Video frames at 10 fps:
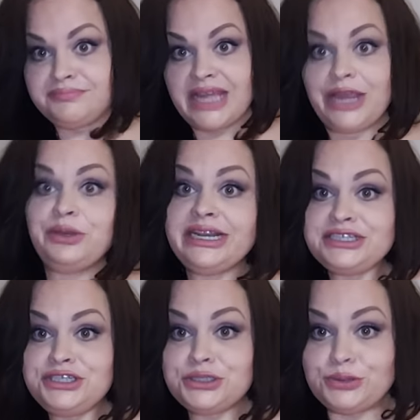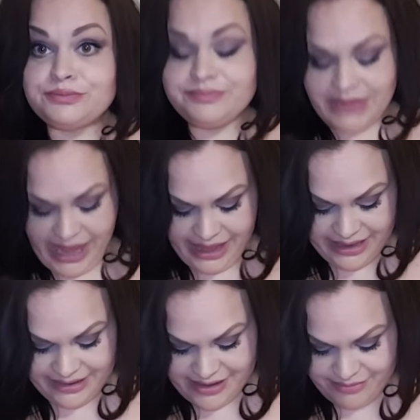that you needed to do.
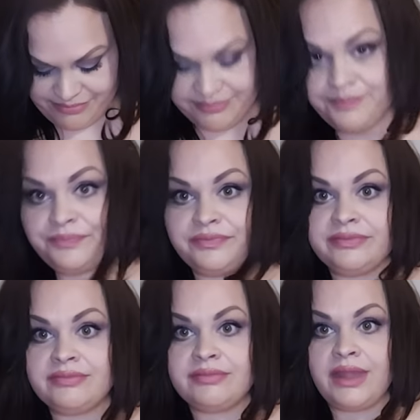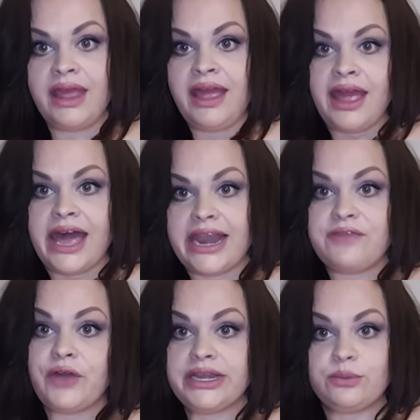And, um, and
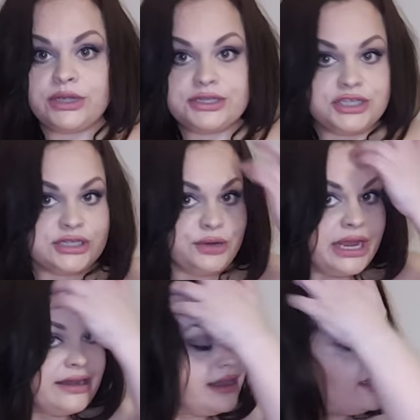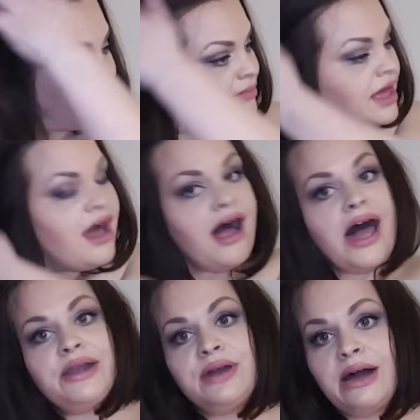I find it works just great. Um,
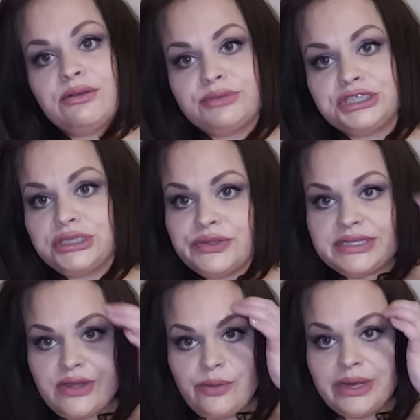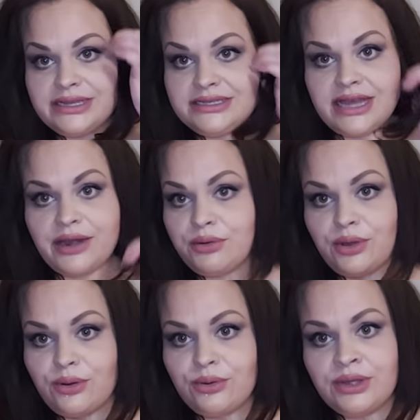I don't know how original this all was. I don't
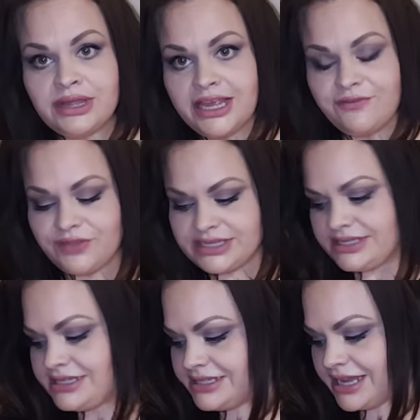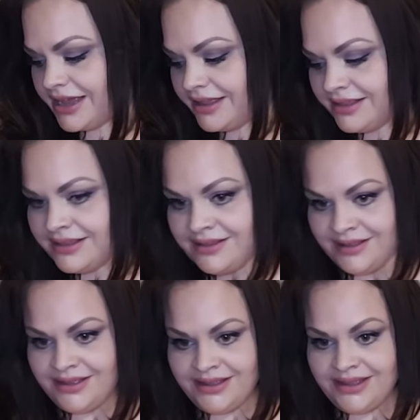know if this is uh,
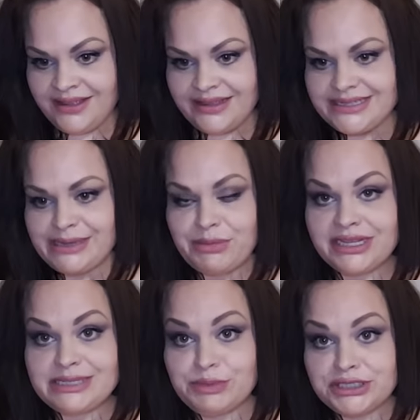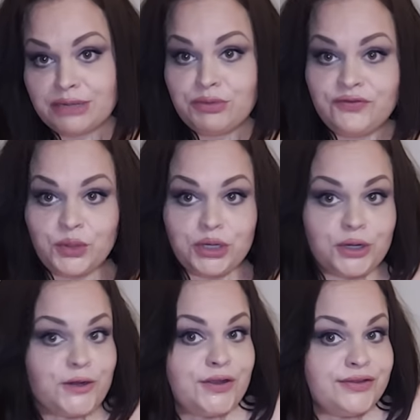something that's been done before
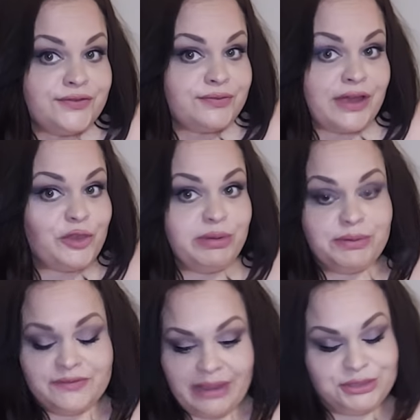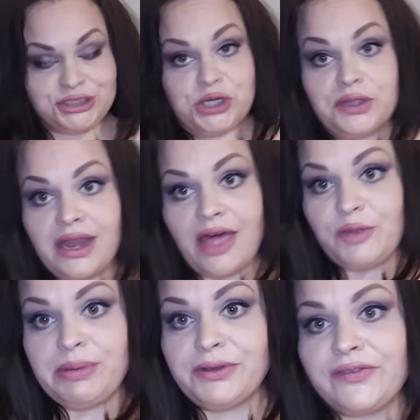or if other people, I'm sure that
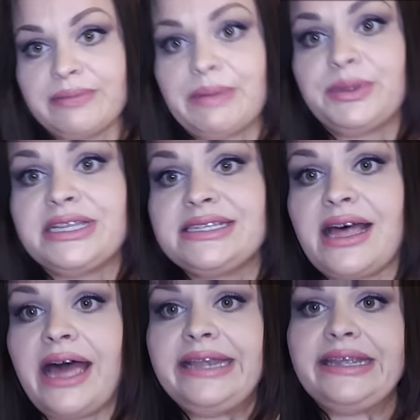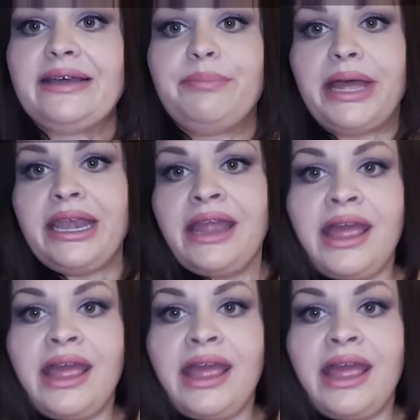other people have come up with this idea, but